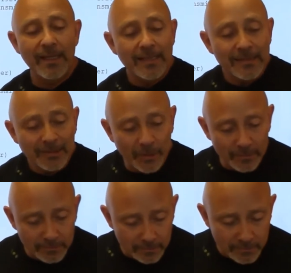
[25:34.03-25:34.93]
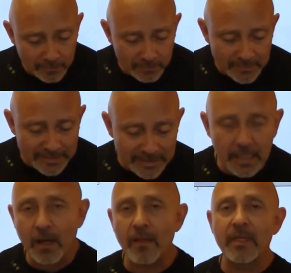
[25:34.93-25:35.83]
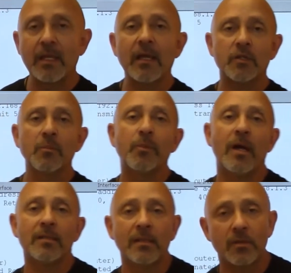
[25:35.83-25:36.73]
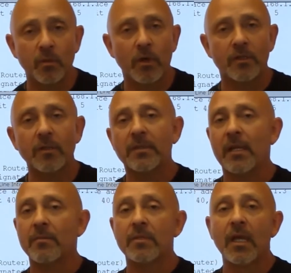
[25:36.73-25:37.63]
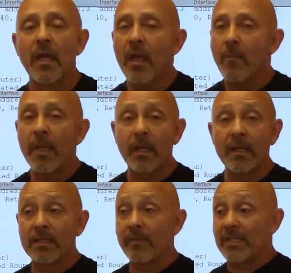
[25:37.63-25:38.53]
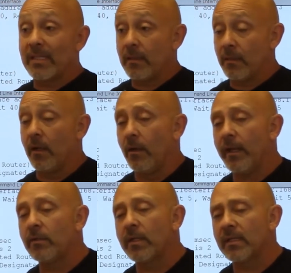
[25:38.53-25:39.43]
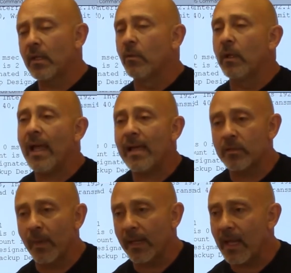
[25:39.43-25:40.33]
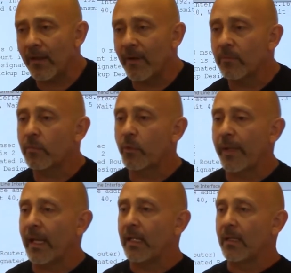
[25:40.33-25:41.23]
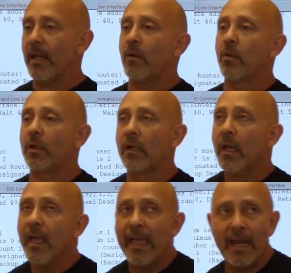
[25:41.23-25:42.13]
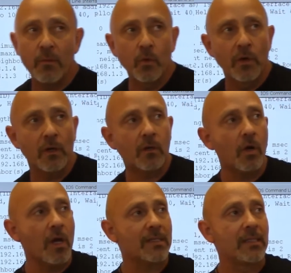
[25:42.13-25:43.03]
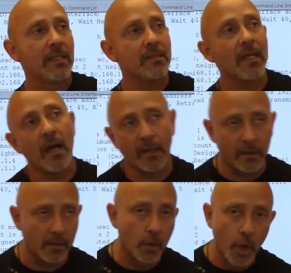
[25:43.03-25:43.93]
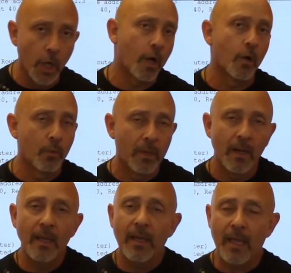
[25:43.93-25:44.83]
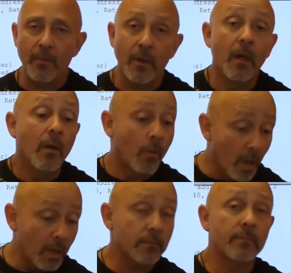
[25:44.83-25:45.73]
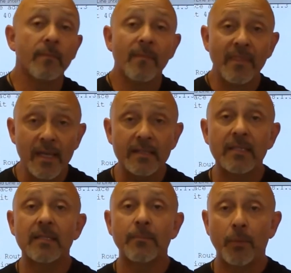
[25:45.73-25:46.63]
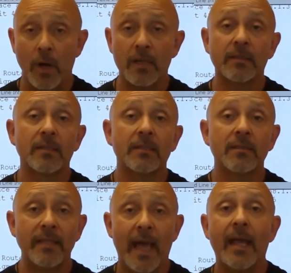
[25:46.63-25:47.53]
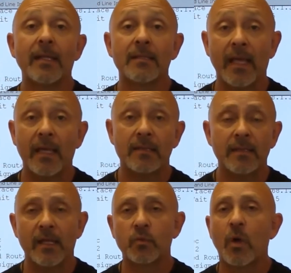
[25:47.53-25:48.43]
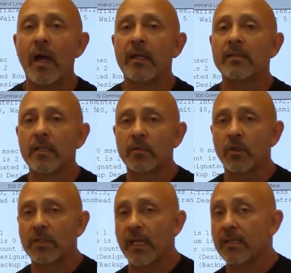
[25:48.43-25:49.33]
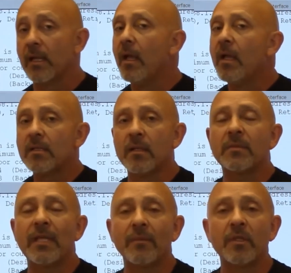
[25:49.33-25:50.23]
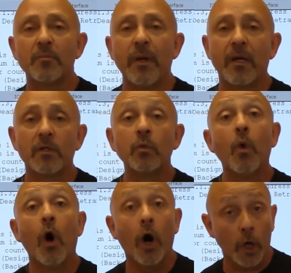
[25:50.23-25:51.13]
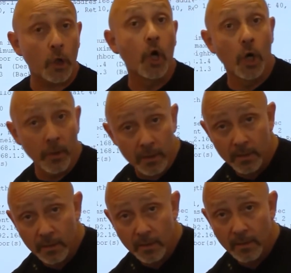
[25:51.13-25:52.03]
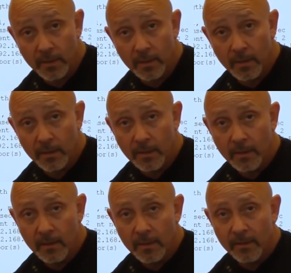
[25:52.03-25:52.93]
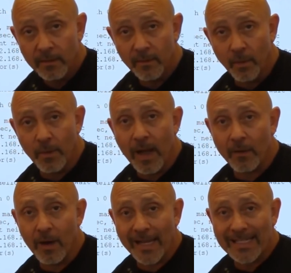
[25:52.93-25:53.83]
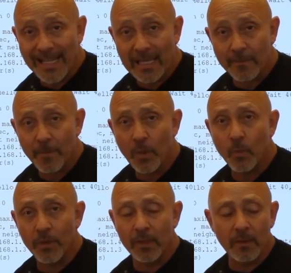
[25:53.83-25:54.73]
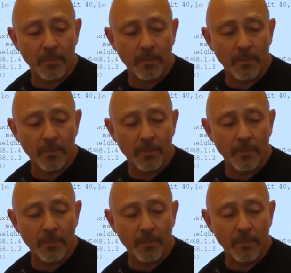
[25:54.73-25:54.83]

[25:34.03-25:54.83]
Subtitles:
So see how the election process works sometimes? Because if it's, and you can say, well, Lance, my God, if I'm creating a network and I'm going across the entire globe, and well, this is the process that it takes. That's why Cisco says sometimes it's better to hard code the router ID within the